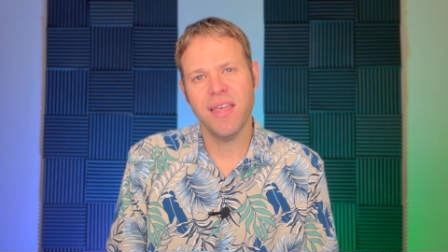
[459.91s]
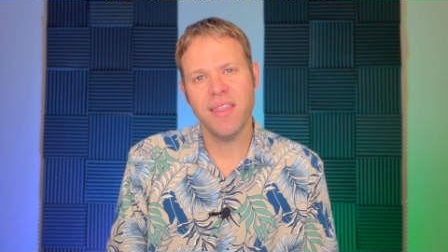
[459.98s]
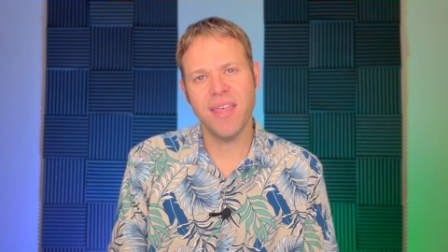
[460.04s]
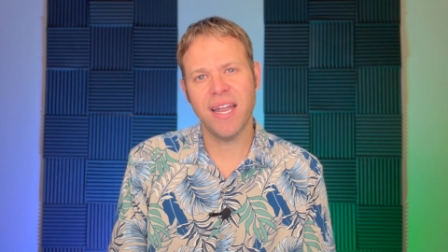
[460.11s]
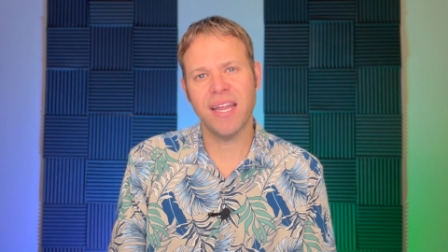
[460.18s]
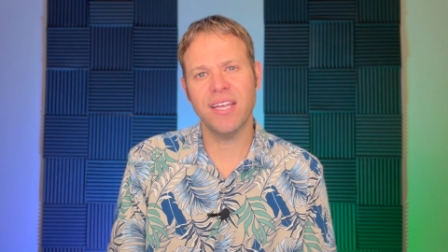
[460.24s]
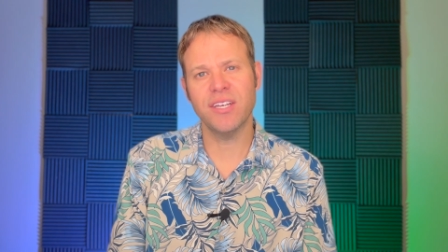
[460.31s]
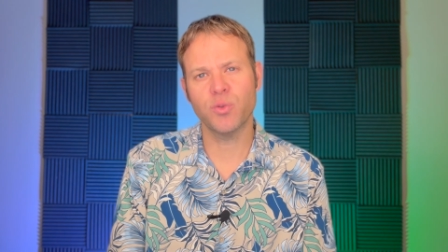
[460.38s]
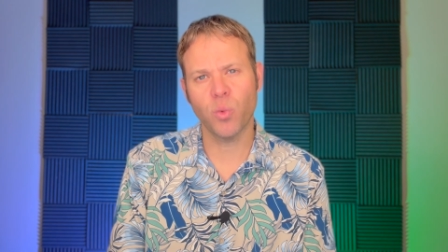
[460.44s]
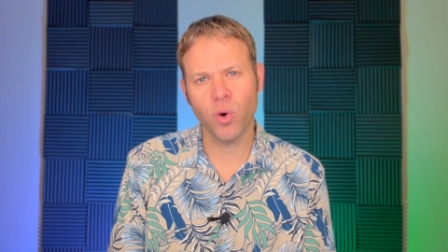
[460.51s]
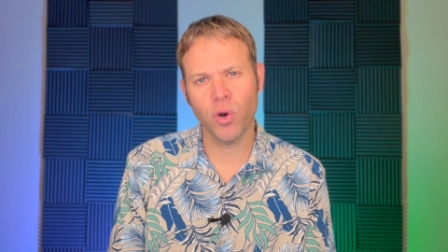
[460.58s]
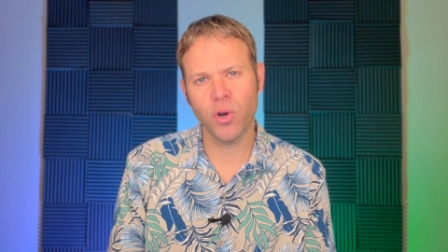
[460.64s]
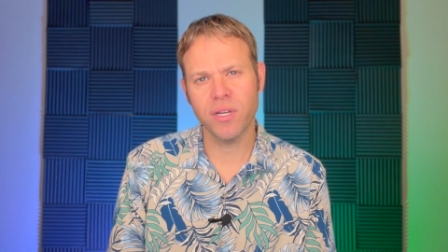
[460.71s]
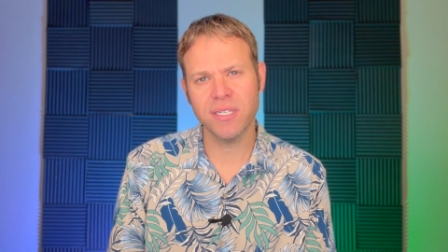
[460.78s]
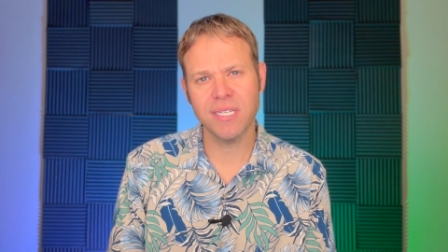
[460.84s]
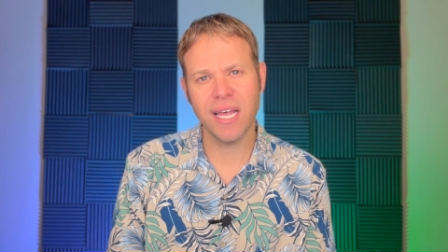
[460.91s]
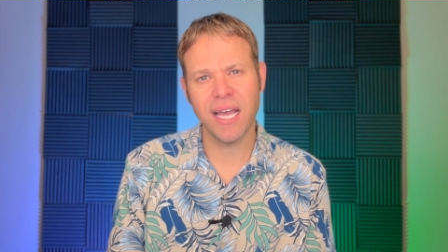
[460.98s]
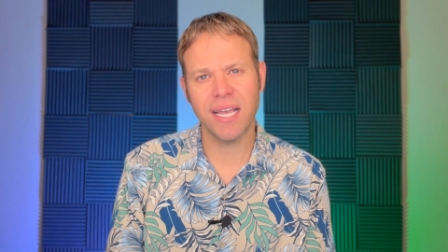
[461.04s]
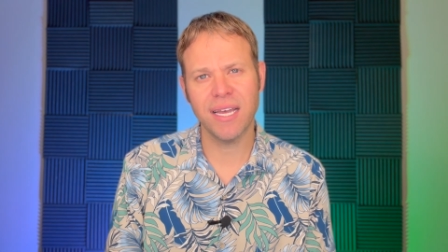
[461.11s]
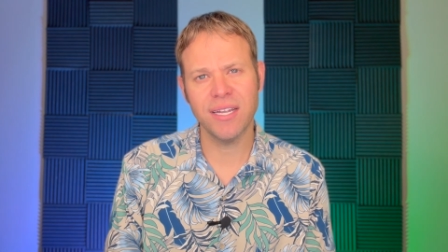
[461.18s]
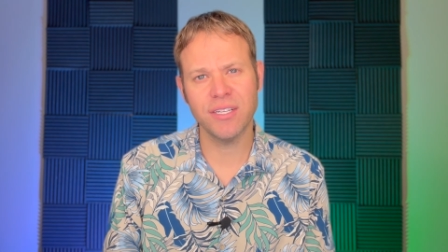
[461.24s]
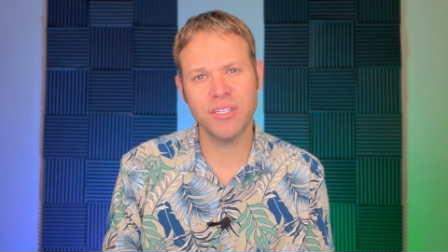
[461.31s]
that His Word is
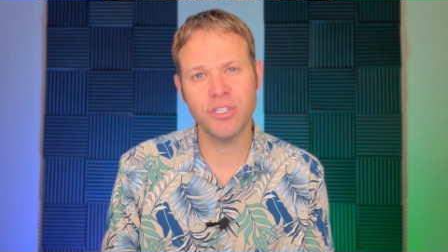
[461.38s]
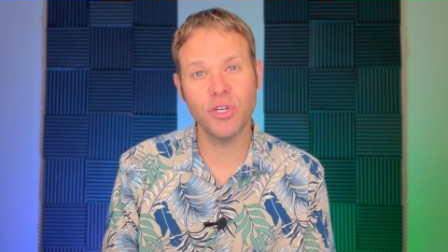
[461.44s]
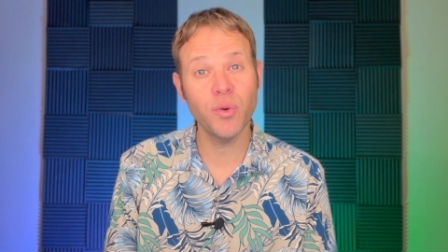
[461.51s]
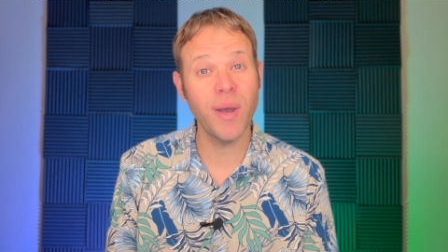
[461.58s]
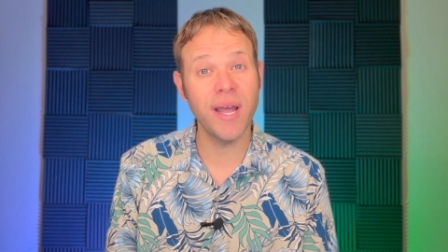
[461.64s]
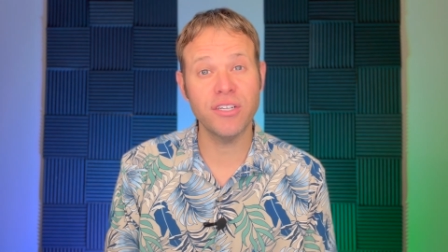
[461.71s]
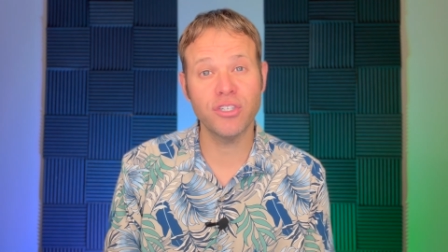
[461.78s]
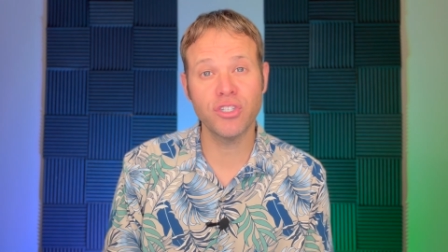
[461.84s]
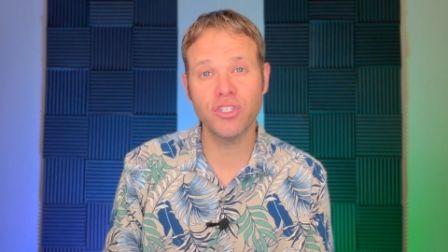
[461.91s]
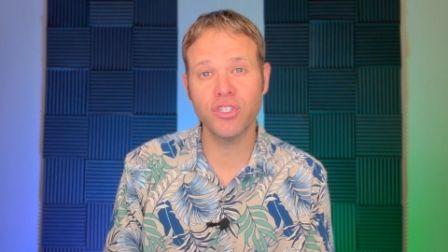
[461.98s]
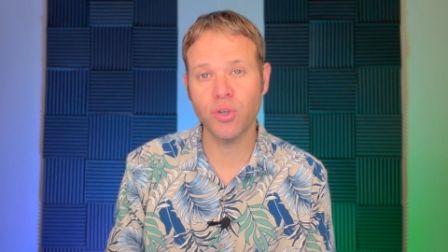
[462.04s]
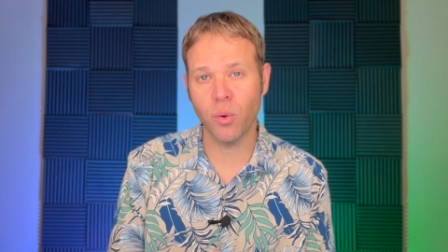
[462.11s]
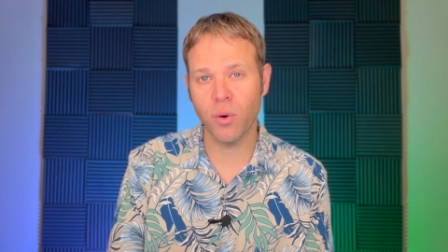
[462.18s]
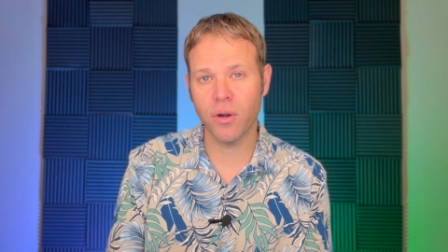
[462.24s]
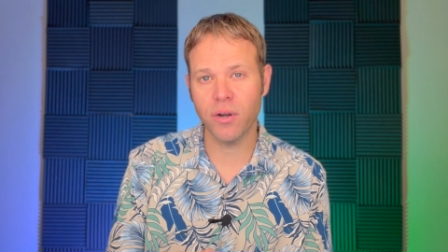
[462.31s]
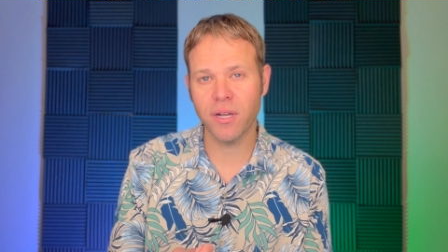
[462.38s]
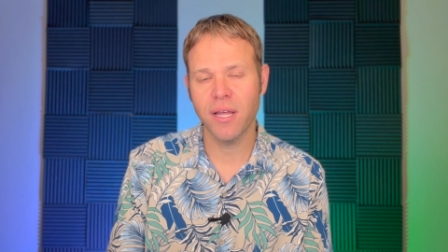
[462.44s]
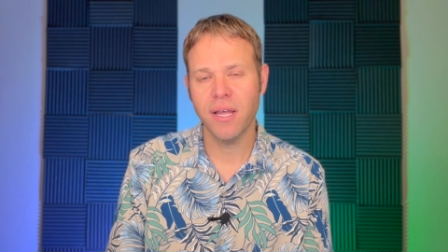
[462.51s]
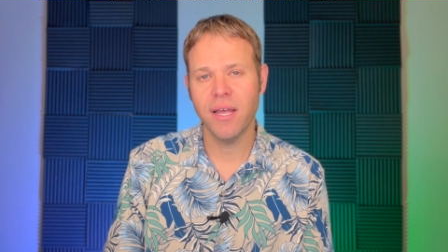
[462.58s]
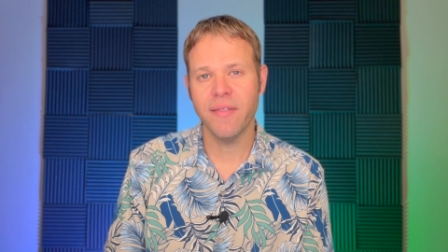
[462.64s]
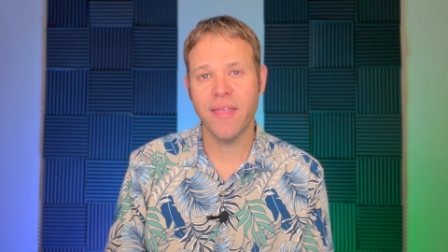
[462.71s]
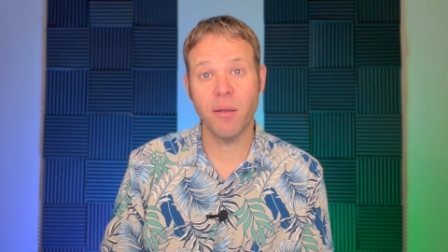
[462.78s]
like a two edged sword
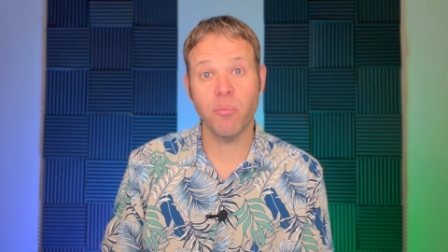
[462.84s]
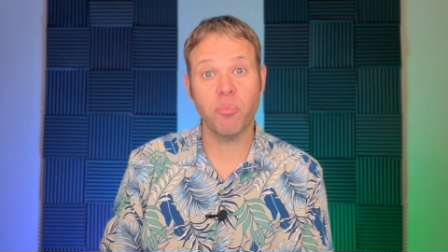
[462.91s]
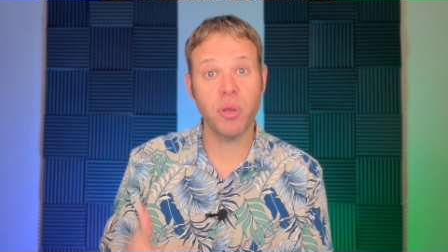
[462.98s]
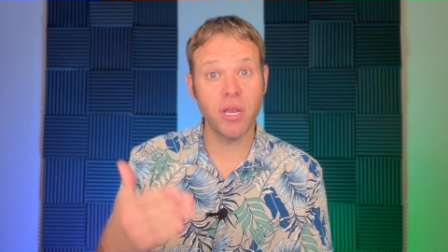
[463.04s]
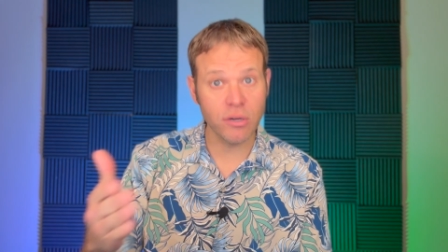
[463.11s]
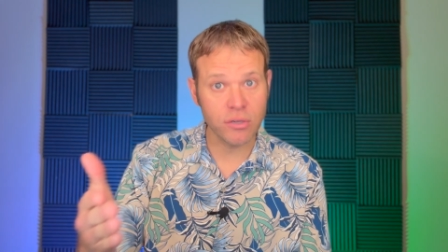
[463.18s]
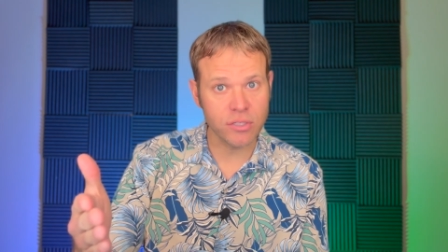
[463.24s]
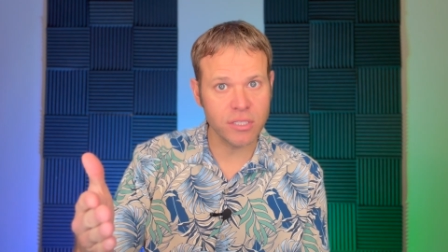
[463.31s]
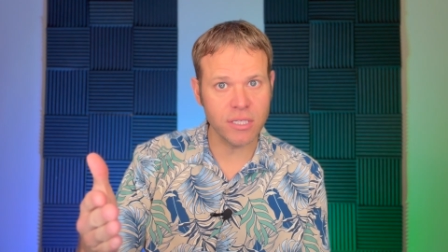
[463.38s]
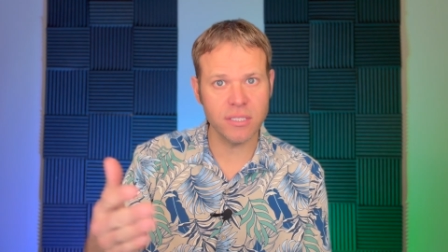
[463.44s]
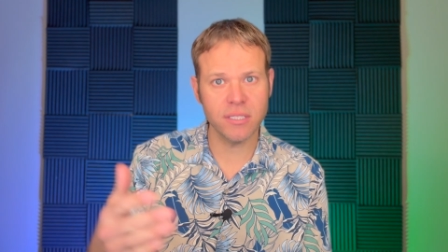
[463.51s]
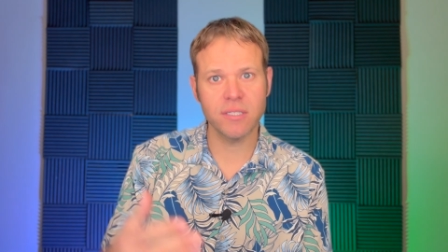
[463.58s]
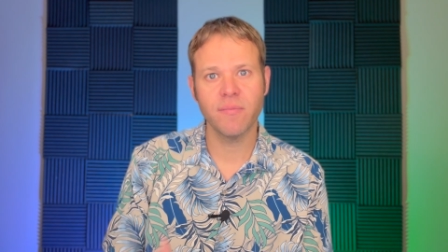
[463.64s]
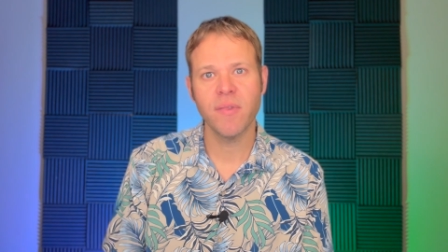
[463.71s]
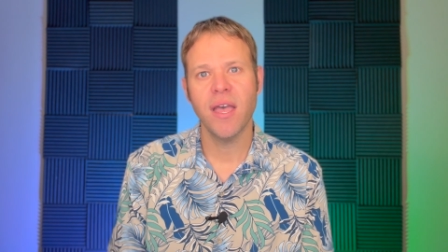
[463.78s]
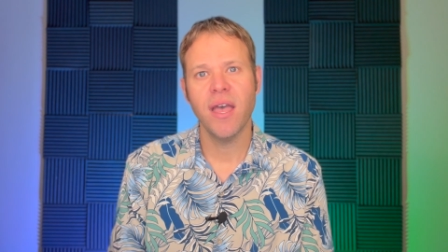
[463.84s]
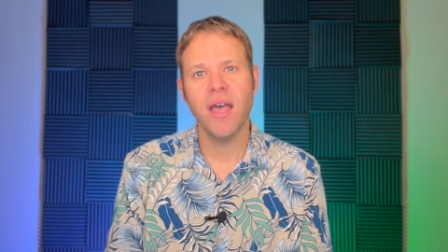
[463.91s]
that pierces.